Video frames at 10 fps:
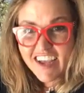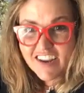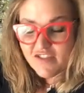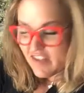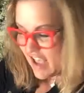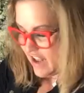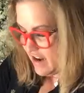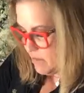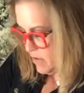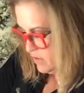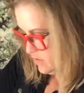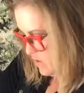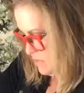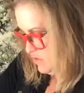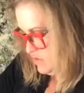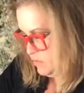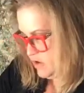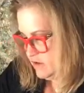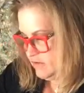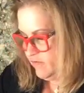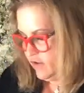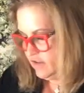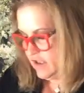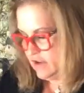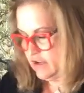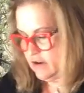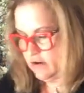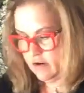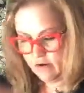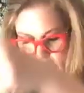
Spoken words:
Got to use odd numbers. So I'm just putting some fuzz on here.